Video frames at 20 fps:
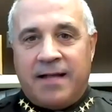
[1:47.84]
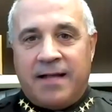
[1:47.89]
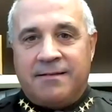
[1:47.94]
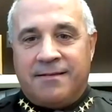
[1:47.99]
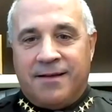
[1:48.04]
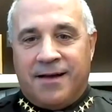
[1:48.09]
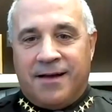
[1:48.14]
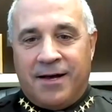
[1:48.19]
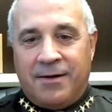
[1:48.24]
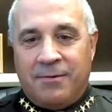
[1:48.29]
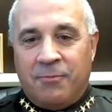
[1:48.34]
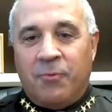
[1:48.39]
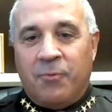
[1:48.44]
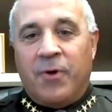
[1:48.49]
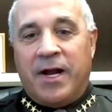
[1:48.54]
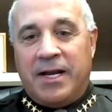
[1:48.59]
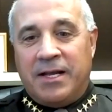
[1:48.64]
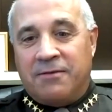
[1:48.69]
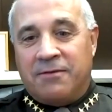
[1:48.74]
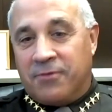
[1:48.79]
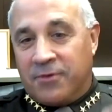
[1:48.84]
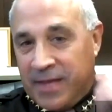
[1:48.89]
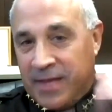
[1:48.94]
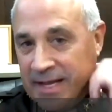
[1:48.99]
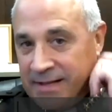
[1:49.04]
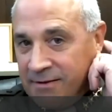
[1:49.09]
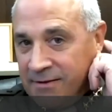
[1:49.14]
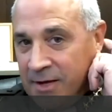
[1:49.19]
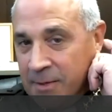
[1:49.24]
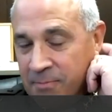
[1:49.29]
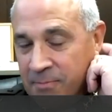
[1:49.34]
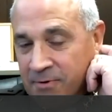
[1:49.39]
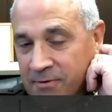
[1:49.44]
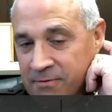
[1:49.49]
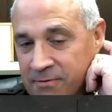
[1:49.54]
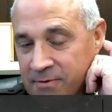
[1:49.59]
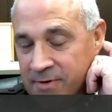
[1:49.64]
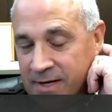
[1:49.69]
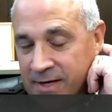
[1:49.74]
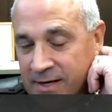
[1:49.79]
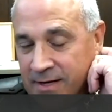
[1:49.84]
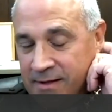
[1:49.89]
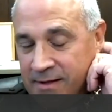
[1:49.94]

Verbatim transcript: Uh, waiting for that type of uh,